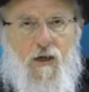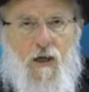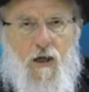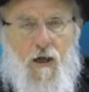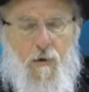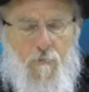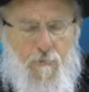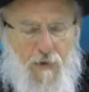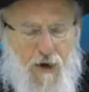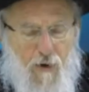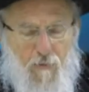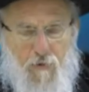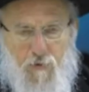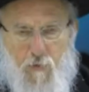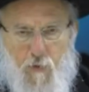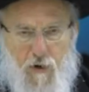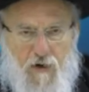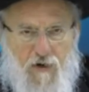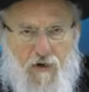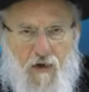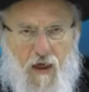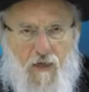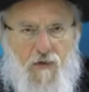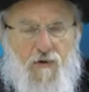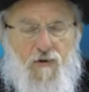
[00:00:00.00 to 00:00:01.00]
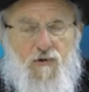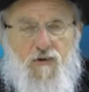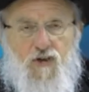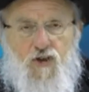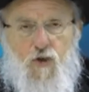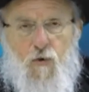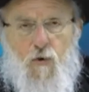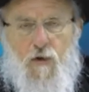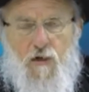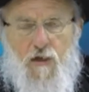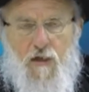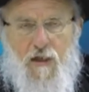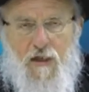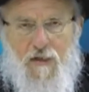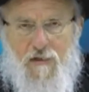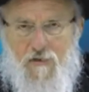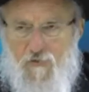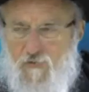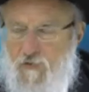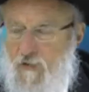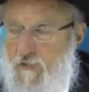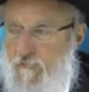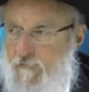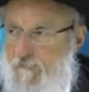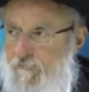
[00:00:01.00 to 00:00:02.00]
compare with one another, do it
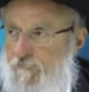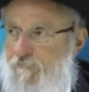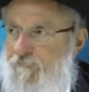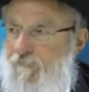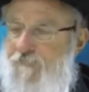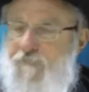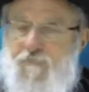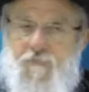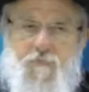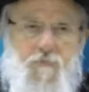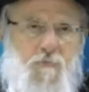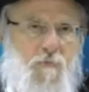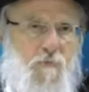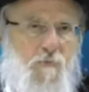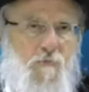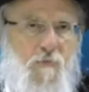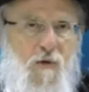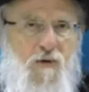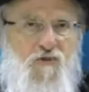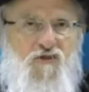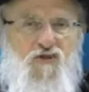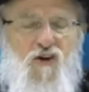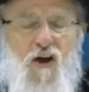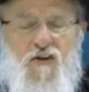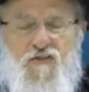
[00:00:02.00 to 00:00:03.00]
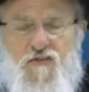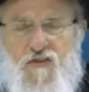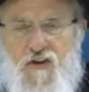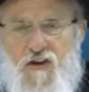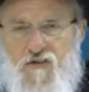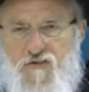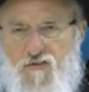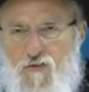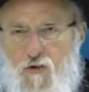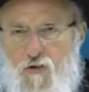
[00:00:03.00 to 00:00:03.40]
collectively. Just this